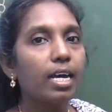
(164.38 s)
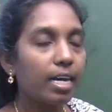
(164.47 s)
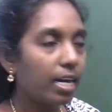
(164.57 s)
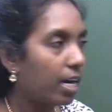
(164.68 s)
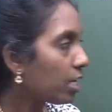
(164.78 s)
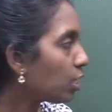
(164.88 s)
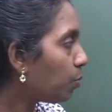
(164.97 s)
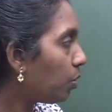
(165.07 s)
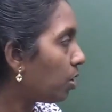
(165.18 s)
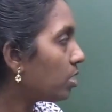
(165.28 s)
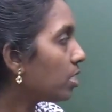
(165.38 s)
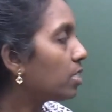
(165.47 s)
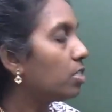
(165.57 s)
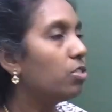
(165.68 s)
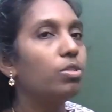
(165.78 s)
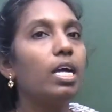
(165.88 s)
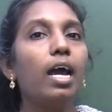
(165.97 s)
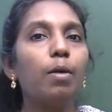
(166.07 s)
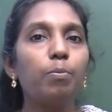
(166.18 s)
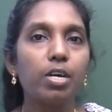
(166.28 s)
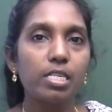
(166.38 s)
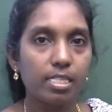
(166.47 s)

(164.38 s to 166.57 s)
corresponds to the haploid